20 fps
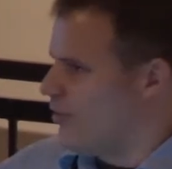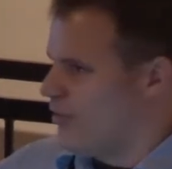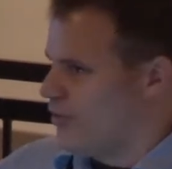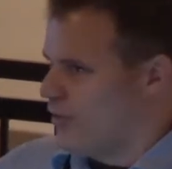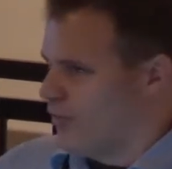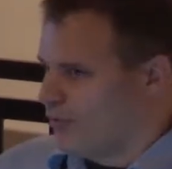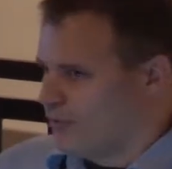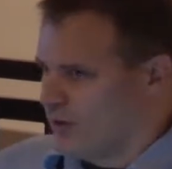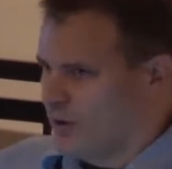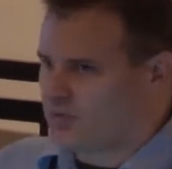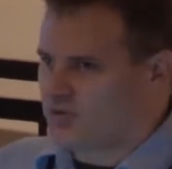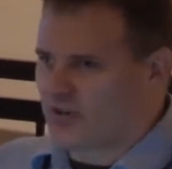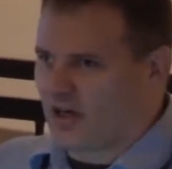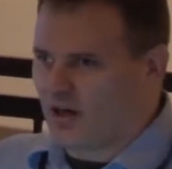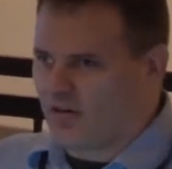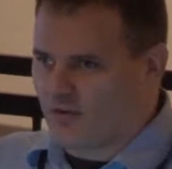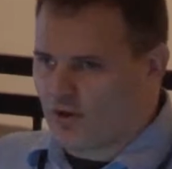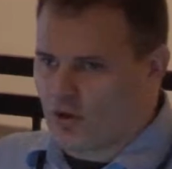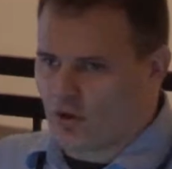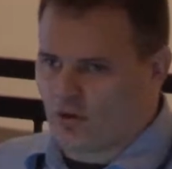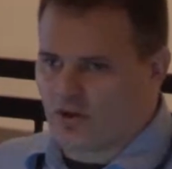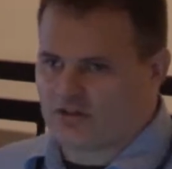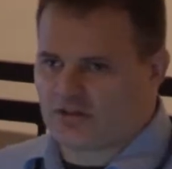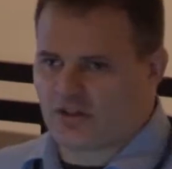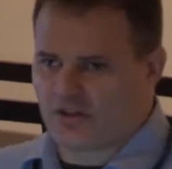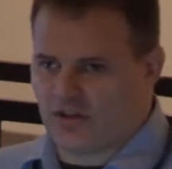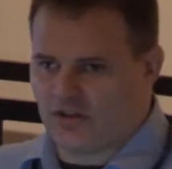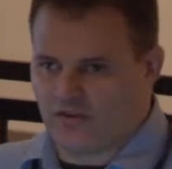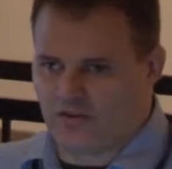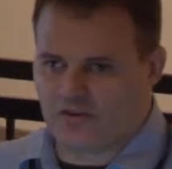The flip side of a
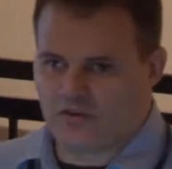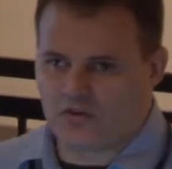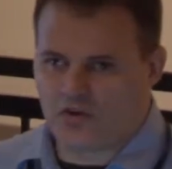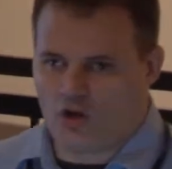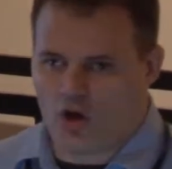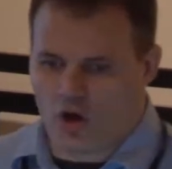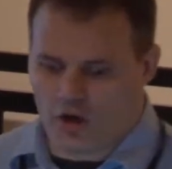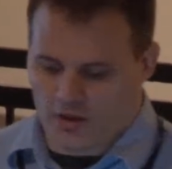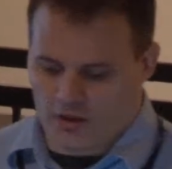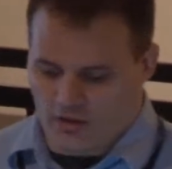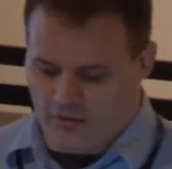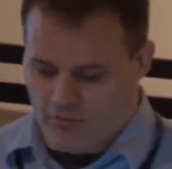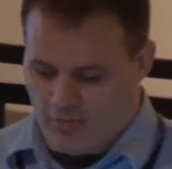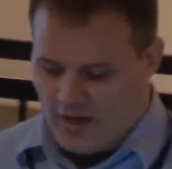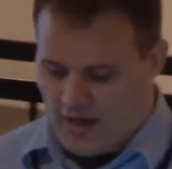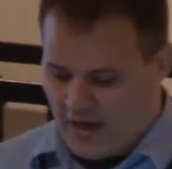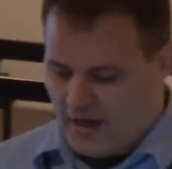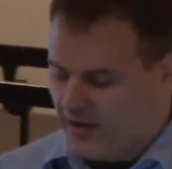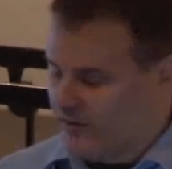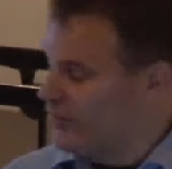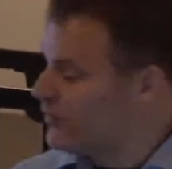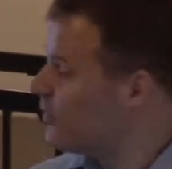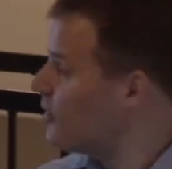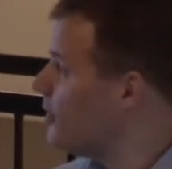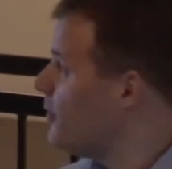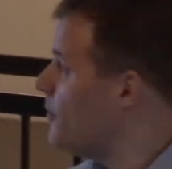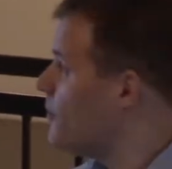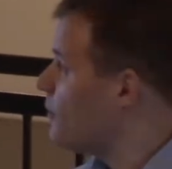heuristic is cognitive bias.